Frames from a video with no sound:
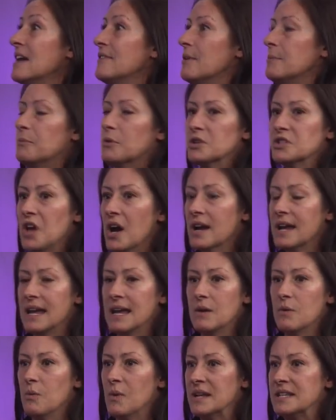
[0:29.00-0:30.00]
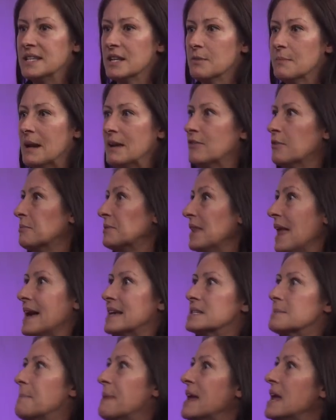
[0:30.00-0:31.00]
of them. We're talking ones that are made from
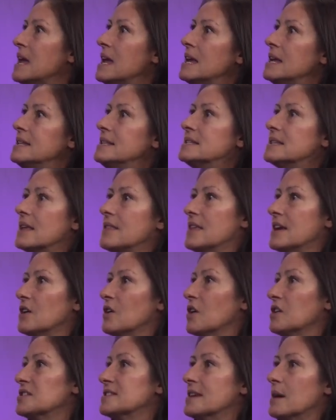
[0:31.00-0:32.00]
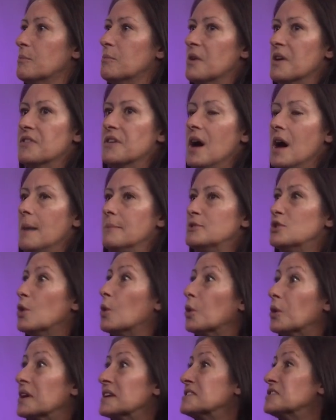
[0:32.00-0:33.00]
glass beads. There are some with um,
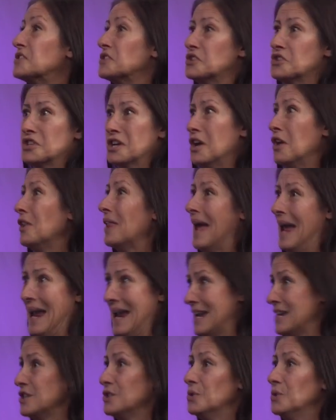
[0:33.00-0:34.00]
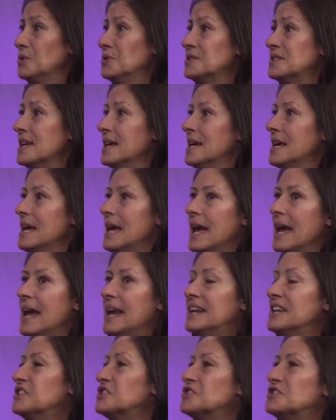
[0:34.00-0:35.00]
tortoise shell handles,
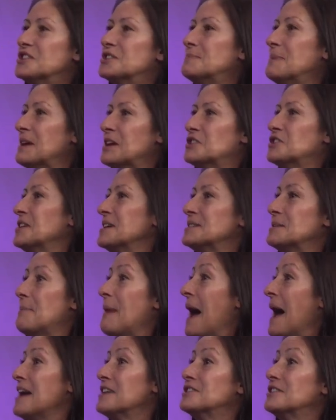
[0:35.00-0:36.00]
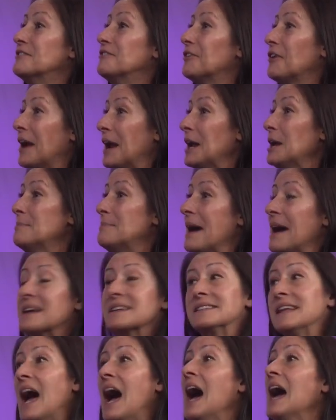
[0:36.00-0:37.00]
and it's just because she has a passion for
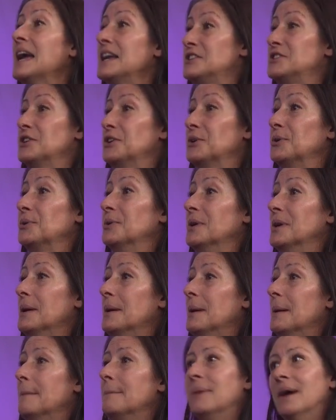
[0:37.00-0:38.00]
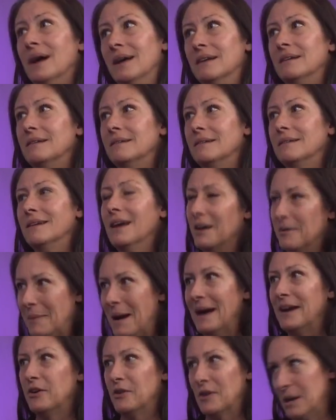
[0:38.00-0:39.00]
handbags. Now I do, but None of
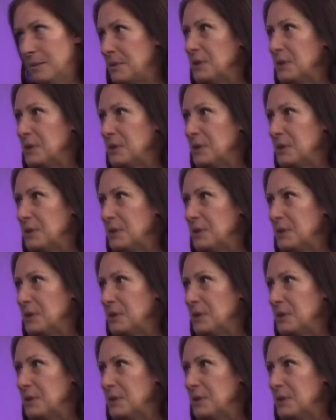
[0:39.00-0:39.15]
mine are in a